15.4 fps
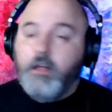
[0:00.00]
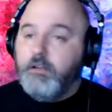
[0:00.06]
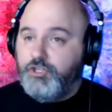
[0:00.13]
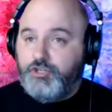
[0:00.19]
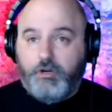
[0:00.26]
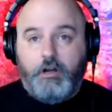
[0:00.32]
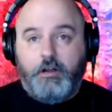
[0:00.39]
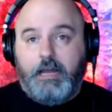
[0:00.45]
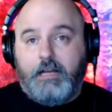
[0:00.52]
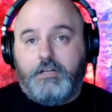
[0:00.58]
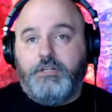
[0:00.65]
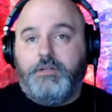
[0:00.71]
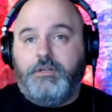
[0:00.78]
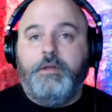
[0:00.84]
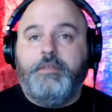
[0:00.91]
Sean
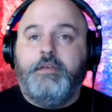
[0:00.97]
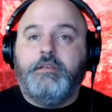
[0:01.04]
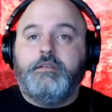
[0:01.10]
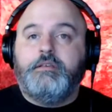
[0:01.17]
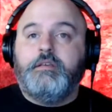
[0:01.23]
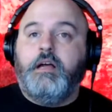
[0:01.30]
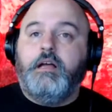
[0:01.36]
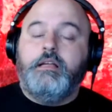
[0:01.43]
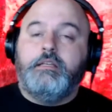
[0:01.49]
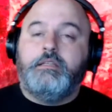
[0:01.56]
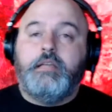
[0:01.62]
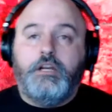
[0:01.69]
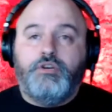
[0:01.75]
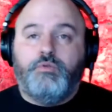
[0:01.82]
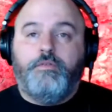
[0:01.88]
actually with his
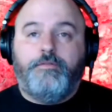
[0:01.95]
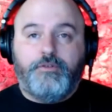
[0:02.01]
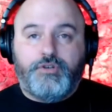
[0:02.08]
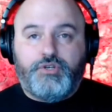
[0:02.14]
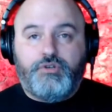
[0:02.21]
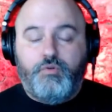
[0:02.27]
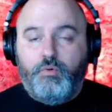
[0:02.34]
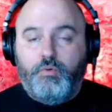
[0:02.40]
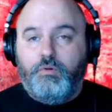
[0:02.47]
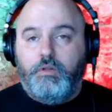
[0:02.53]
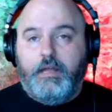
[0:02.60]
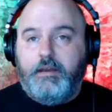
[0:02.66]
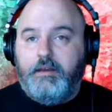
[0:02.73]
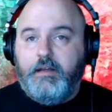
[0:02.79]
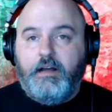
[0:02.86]
schedule for school
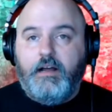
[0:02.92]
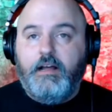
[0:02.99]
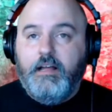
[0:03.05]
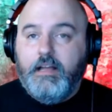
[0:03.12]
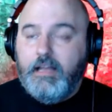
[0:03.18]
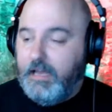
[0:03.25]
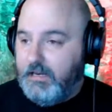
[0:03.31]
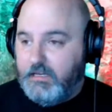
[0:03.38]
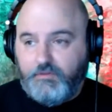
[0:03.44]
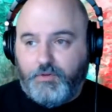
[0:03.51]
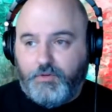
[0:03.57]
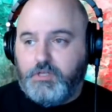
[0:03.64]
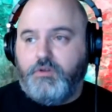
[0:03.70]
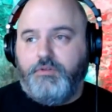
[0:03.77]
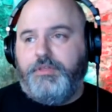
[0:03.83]
and his
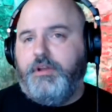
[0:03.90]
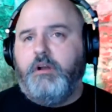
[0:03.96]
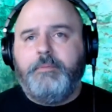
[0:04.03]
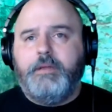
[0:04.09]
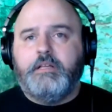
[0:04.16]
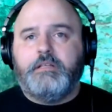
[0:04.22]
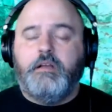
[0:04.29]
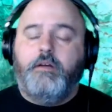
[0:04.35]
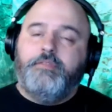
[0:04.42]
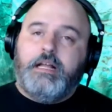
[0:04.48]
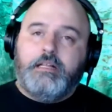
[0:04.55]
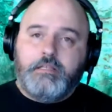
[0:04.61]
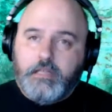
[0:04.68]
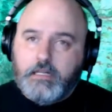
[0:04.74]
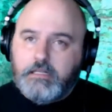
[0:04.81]
physical therapy and stuff,
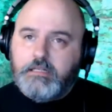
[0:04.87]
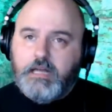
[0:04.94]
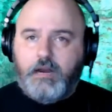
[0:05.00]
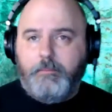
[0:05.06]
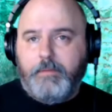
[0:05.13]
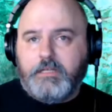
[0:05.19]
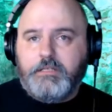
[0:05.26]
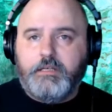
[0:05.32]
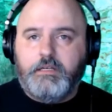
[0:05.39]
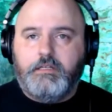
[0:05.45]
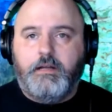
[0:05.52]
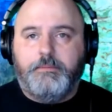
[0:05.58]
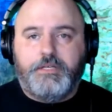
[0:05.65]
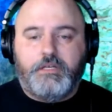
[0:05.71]
that's kind of mixed things up.